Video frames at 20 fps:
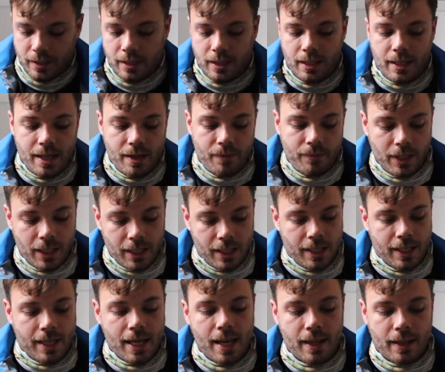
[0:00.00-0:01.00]
And then we're going
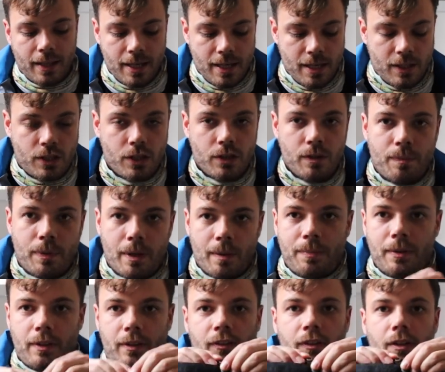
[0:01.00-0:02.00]
to get the two
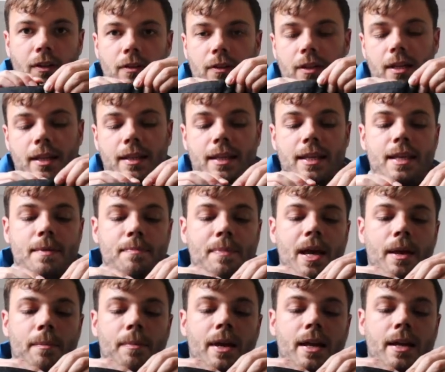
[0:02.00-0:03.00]
poppers on the
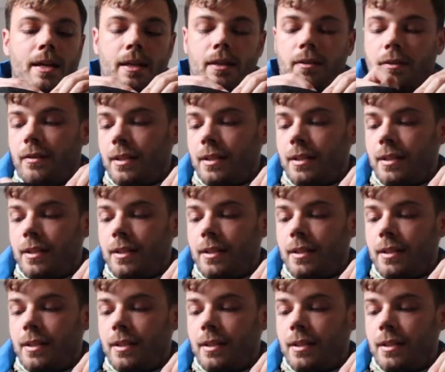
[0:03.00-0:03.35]
backpack,